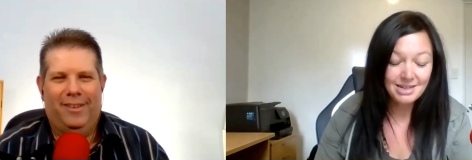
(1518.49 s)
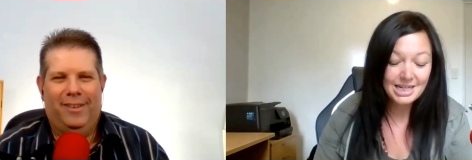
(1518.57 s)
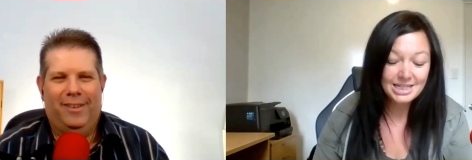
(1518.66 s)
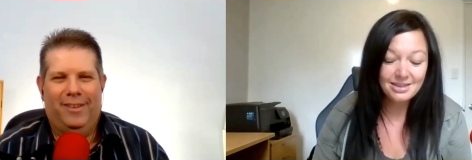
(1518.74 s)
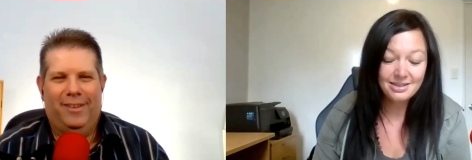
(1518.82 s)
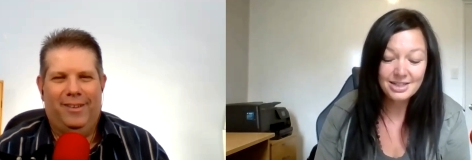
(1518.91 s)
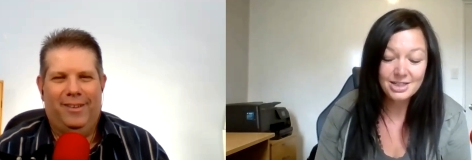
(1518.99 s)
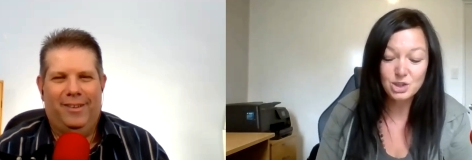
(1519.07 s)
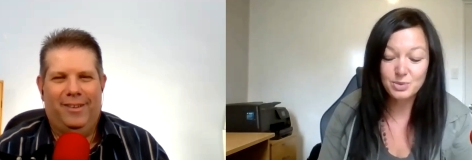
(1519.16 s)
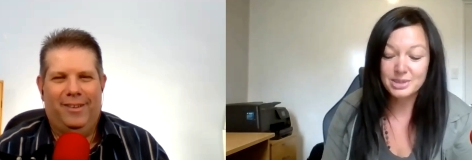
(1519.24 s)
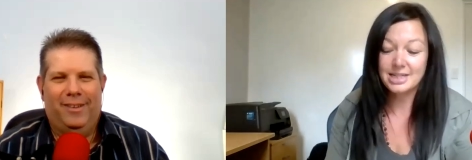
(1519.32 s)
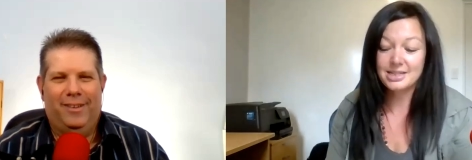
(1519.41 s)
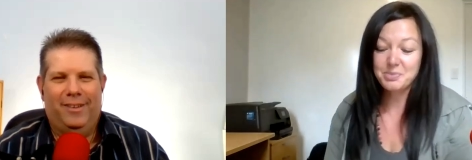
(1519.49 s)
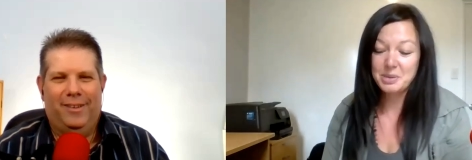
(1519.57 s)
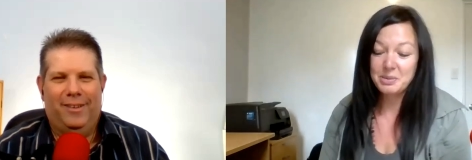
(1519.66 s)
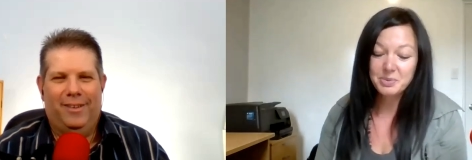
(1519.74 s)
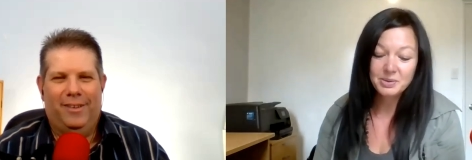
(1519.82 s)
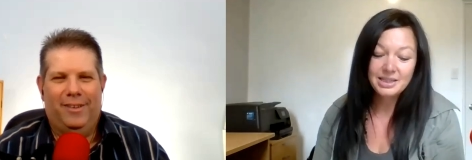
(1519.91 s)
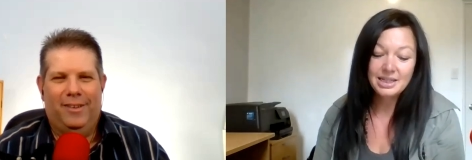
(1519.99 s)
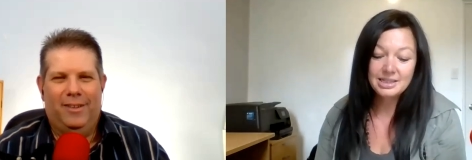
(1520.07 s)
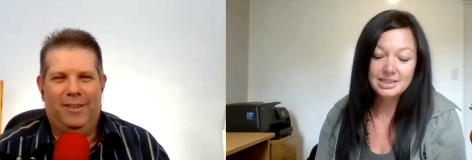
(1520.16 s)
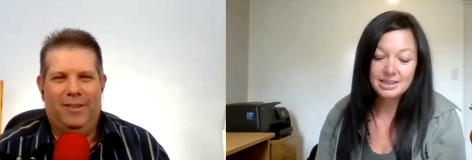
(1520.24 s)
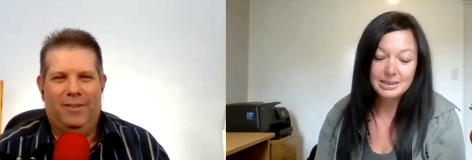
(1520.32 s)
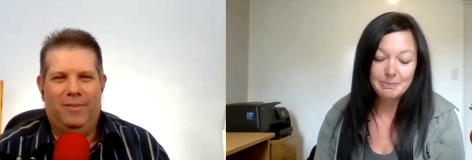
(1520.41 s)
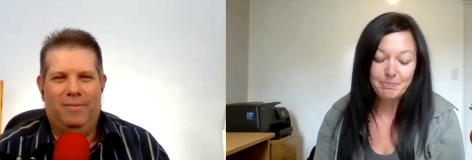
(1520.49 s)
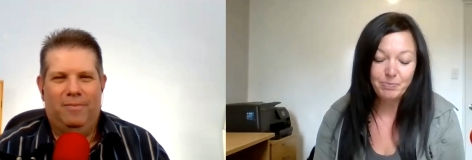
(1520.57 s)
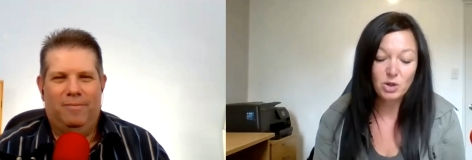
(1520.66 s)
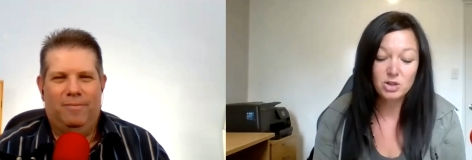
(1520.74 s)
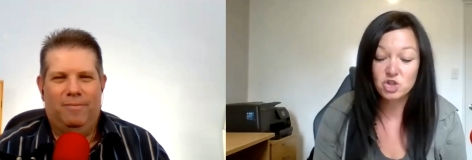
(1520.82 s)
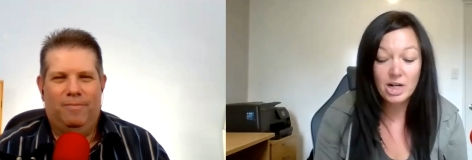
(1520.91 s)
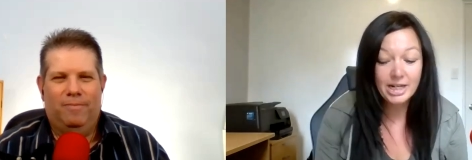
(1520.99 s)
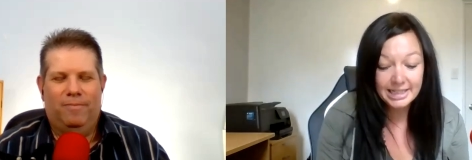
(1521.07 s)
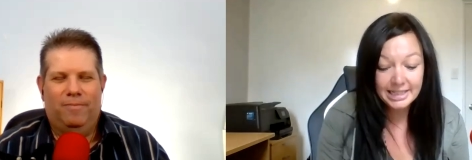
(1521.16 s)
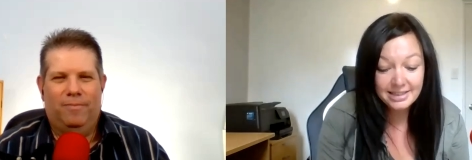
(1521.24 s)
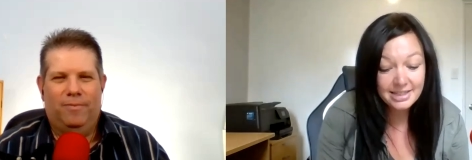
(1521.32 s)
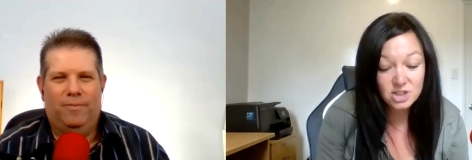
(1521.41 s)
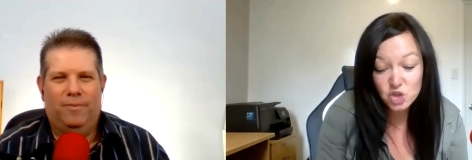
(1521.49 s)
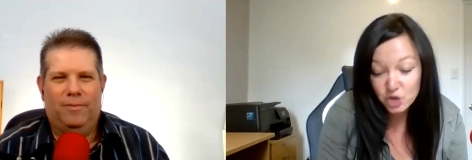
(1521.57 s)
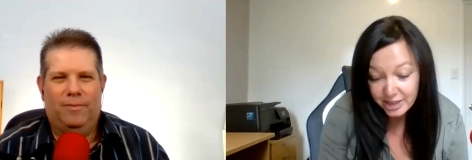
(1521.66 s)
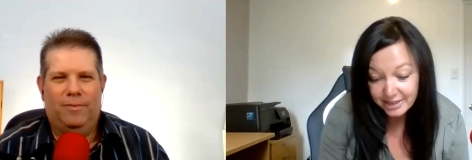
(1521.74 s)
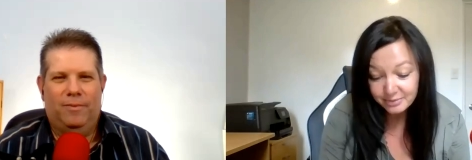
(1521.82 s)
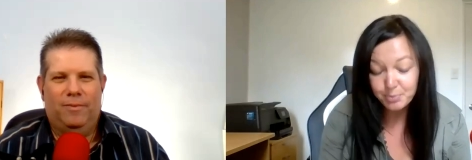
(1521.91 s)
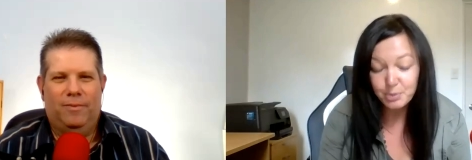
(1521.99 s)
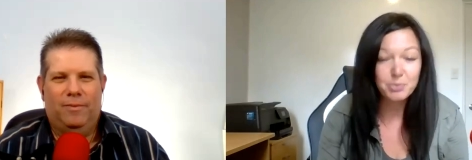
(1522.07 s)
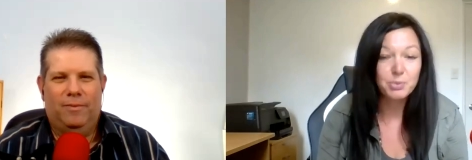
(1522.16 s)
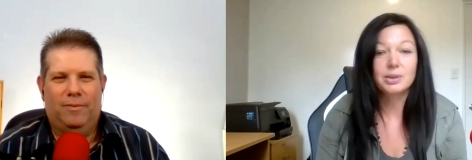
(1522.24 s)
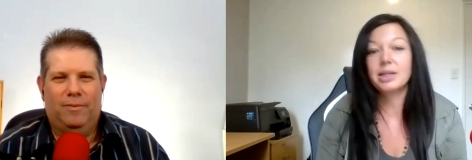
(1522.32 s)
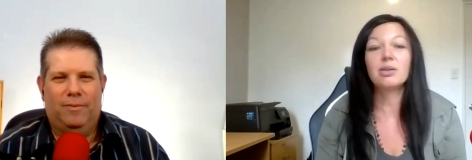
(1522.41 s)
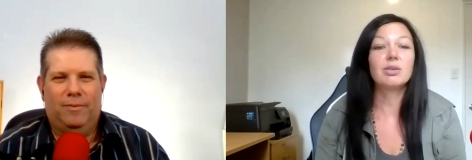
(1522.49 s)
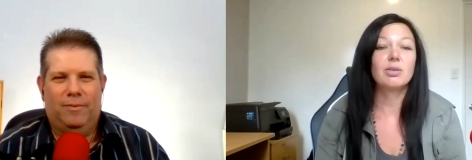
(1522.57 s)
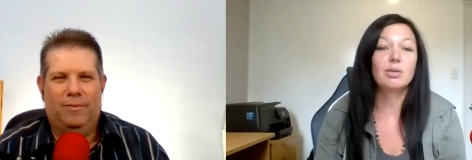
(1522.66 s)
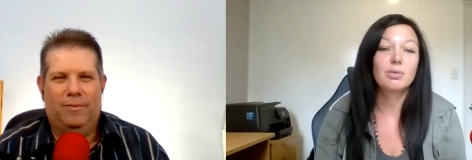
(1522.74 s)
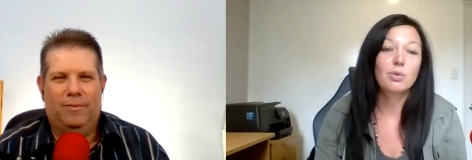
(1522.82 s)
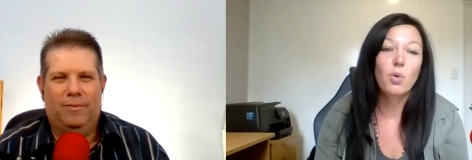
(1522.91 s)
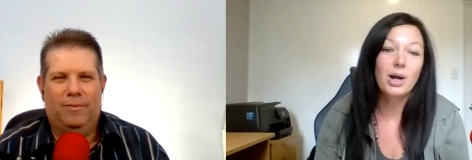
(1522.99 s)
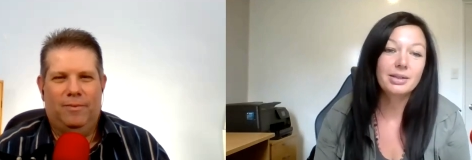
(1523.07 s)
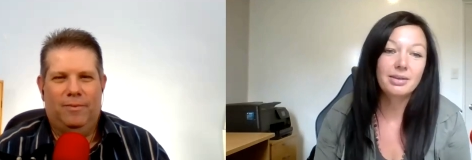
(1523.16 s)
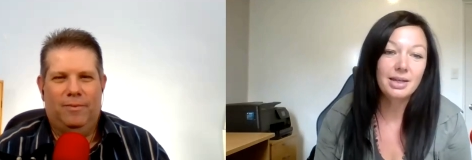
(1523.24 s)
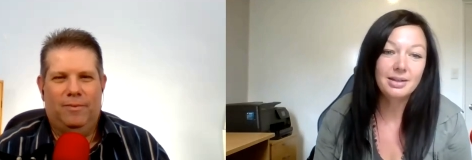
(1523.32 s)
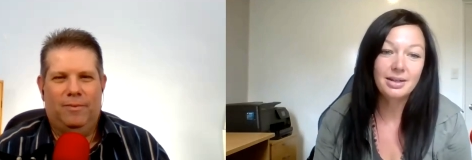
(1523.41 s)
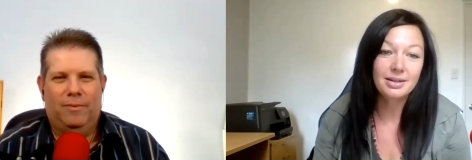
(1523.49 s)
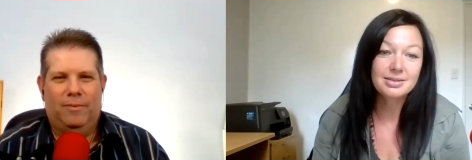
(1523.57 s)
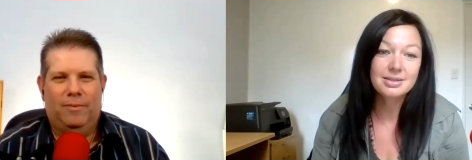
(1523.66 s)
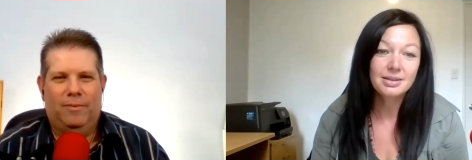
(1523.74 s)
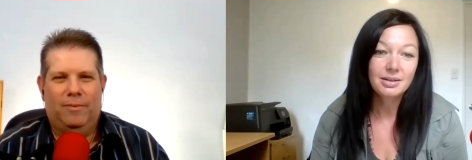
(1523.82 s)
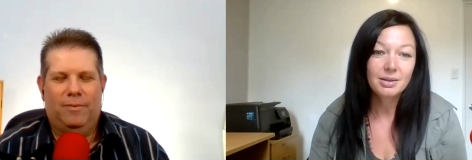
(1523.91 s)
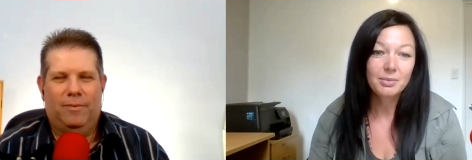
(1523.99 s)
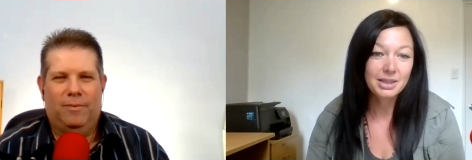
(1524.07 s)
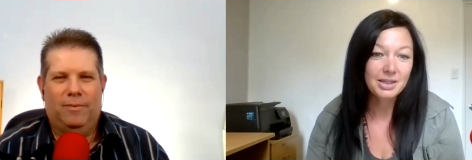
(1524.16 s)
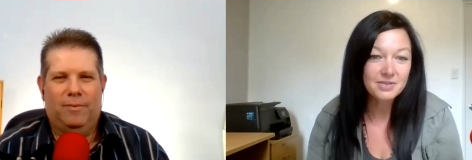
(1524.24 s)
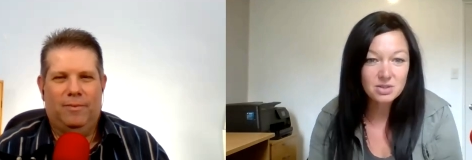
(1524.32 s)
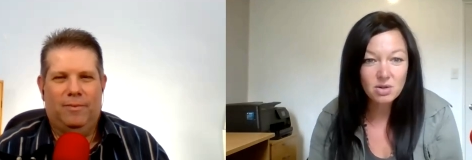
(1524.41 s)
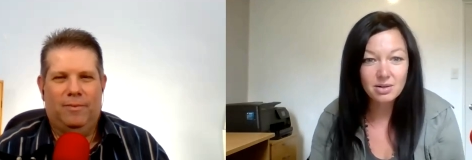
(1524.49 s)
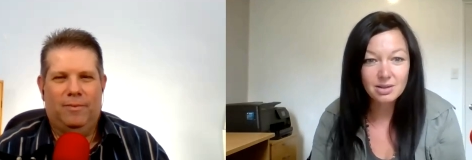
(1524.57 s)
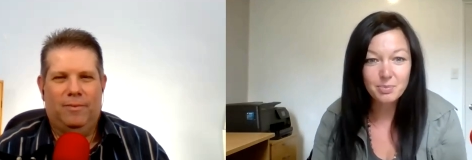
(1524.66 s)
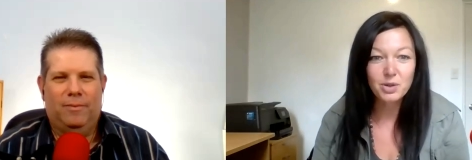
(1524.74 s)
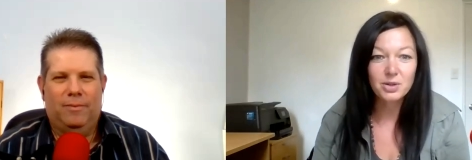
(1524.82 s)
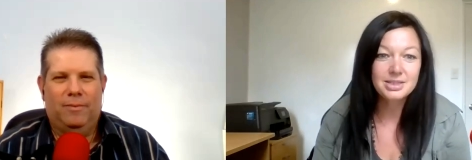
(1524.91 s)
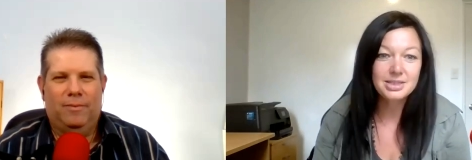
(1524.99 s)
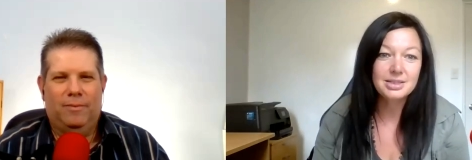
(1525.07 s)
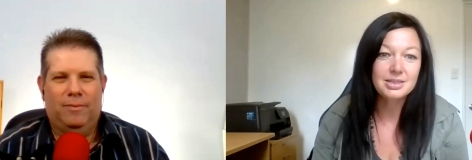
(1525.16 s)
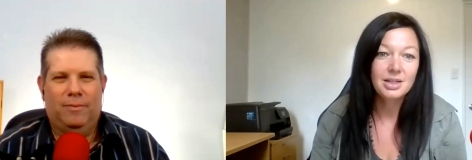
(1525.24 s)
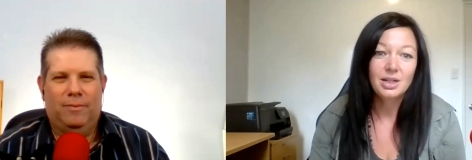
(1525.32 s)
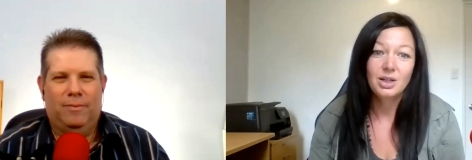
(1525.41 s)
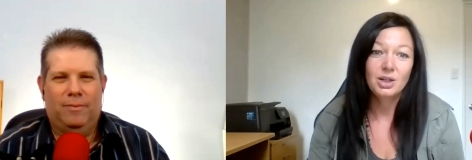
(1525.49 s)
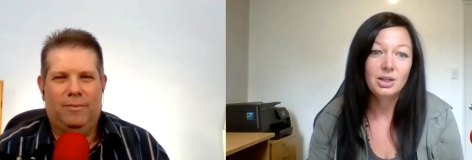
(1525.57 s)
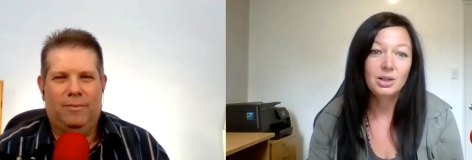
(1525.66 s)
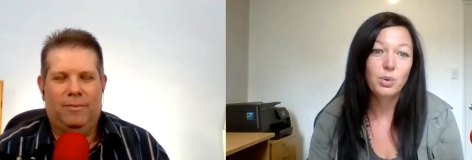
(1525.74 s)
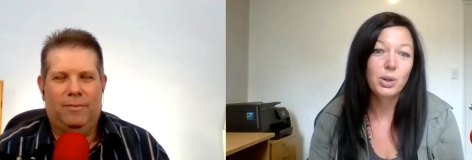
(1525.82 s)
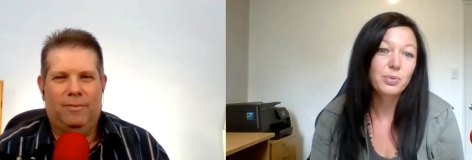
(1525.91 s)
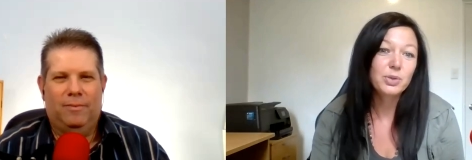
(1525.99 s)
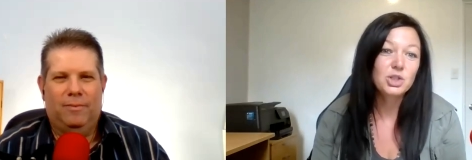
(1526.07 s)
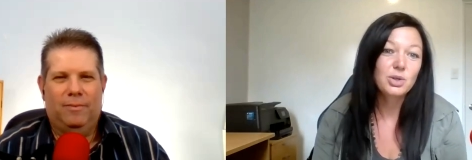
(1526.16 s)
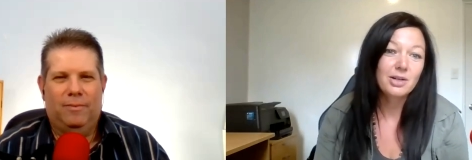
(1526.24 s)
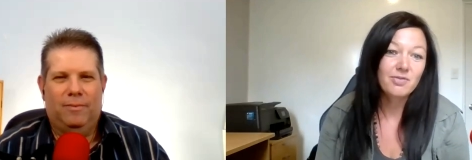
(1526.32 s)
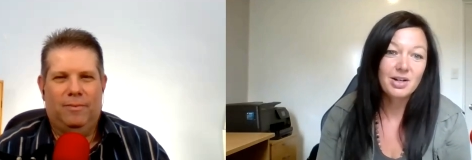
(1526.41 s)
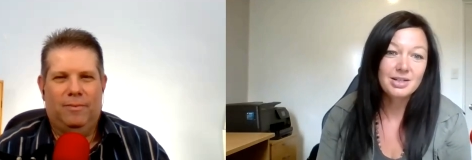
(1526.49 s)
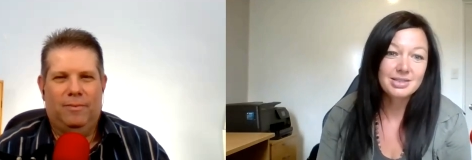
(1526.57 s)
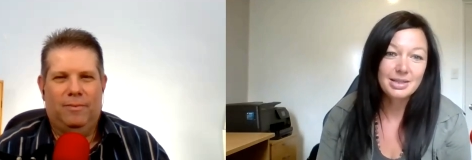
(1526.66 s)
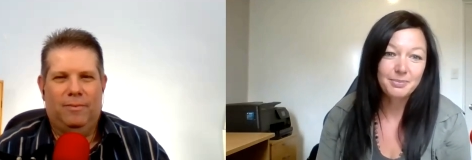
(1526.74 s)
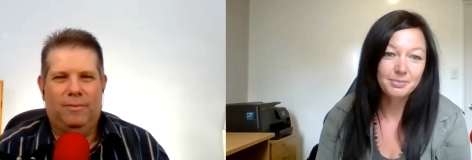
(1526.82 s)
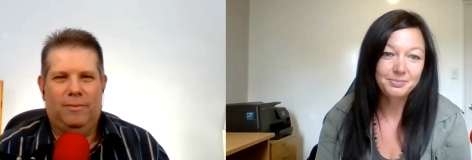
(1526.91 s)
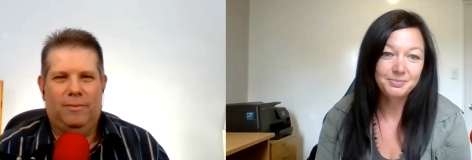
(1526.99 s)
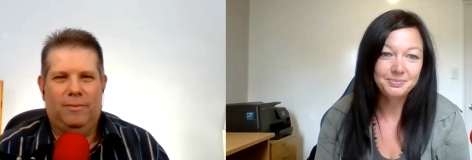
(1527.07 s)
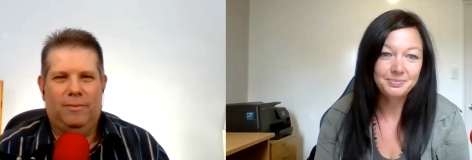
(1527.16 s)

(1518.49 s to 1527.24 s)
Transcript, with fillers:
Speaker 1: Anything that you would say to people that um, are struggling in their journey, people that are not quite there yet, but they've started the process? What would you advise them?